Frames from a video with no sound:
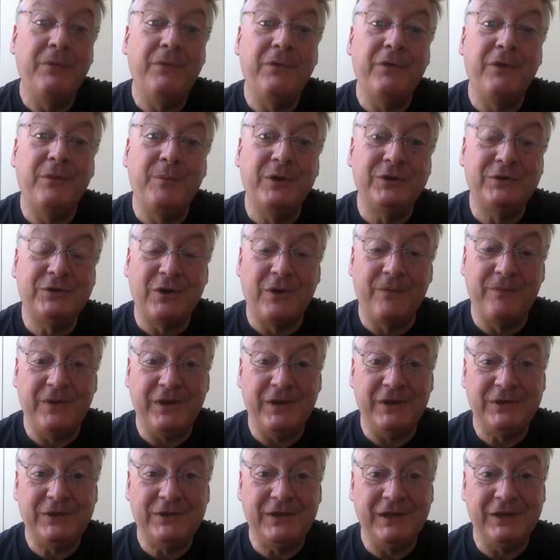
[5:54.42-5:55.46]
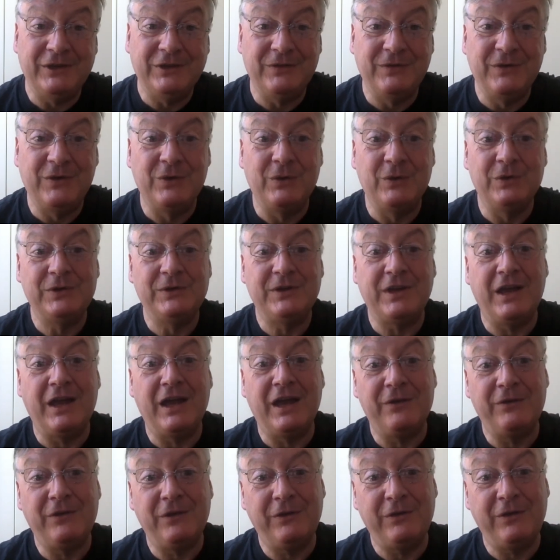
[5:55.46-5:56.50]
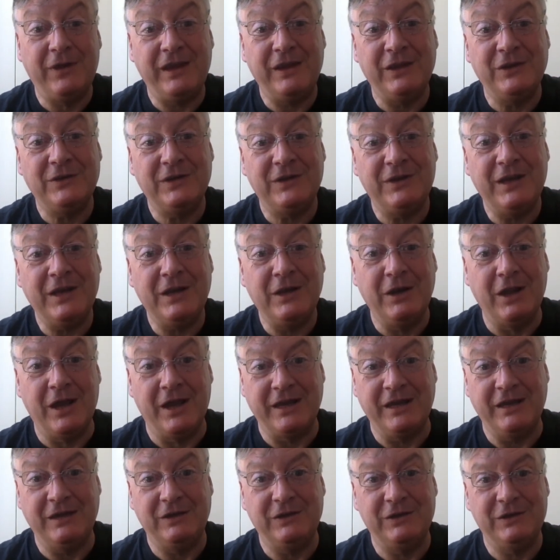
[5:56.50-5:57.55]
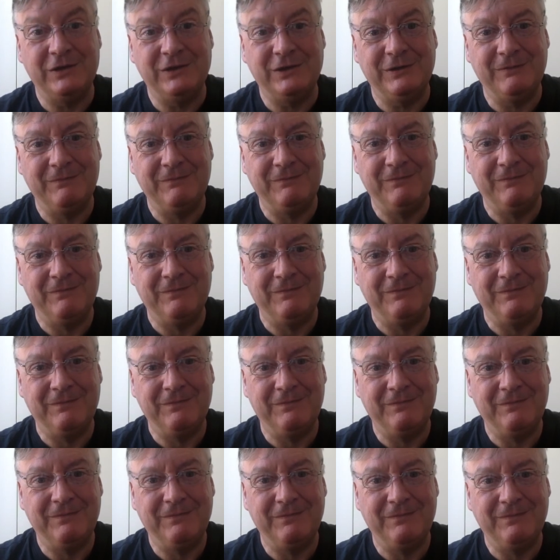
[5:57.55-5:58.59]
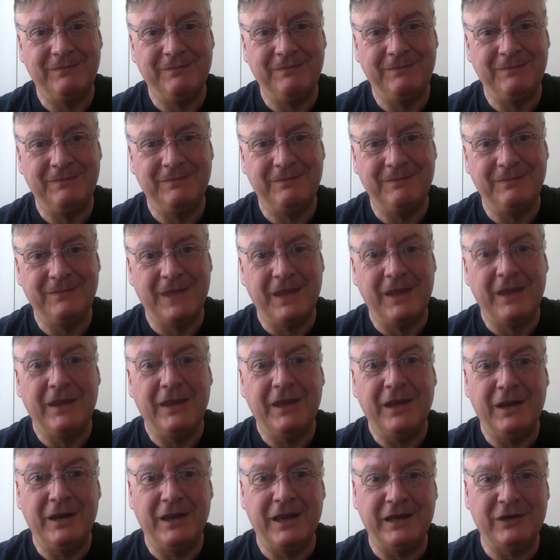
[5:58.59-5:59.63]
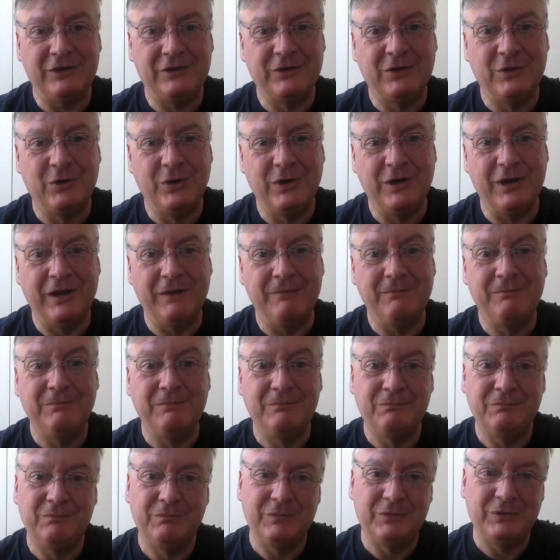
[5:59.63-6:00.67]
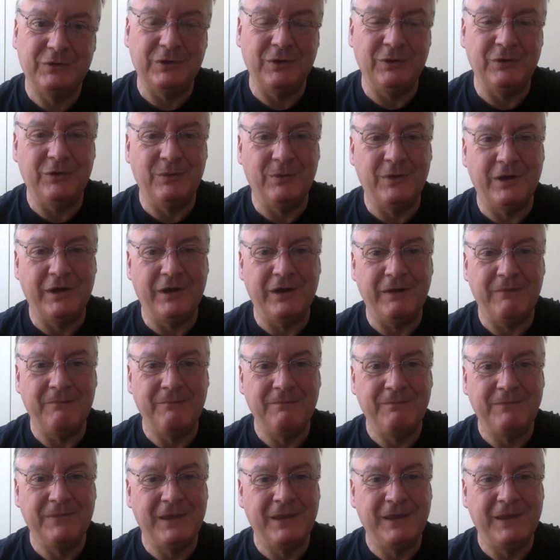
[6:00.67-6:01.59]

The most obvious things, of course, are the things that he likes. He likes cooking, so do I.